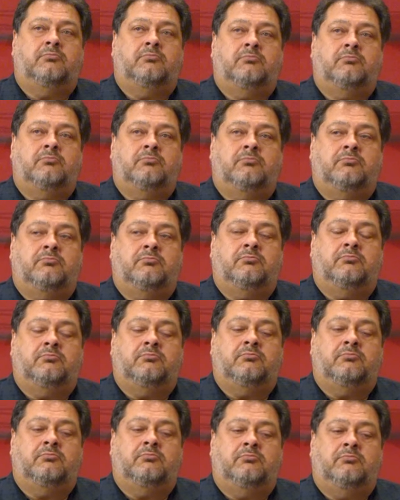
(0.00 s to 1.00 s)

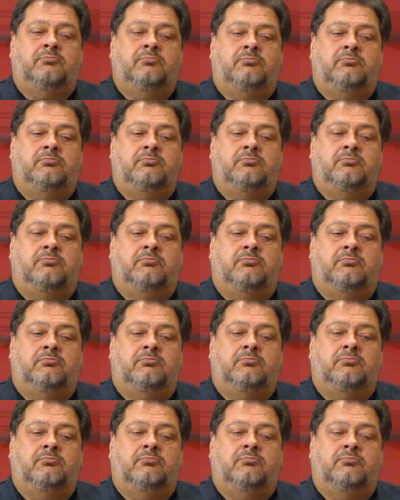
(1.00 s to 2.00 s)

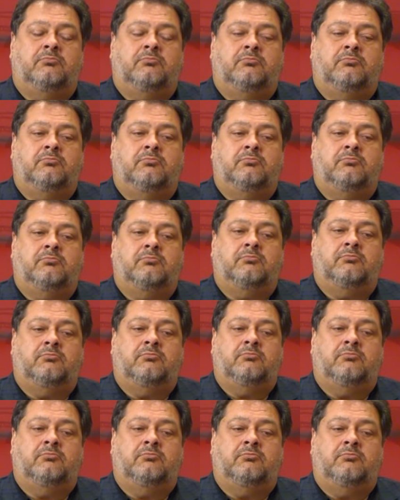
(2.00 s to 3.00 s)

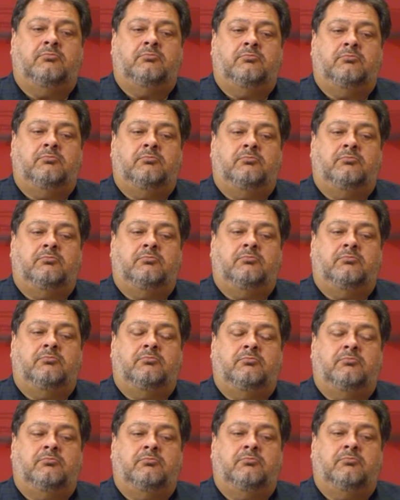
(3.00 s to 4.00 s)

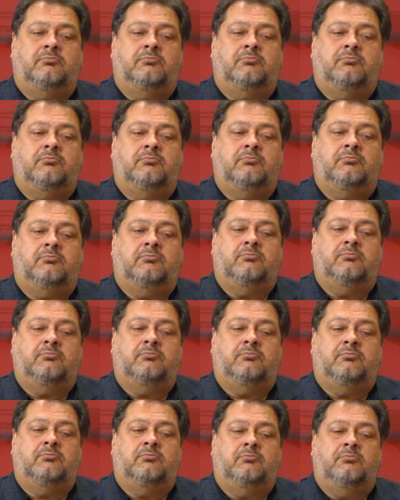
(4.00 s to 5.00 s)

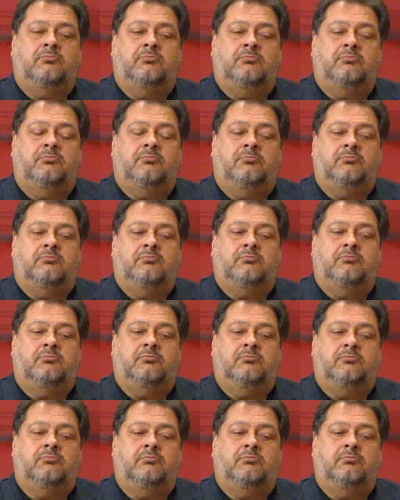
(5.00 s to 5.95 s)
This person isn't speaking.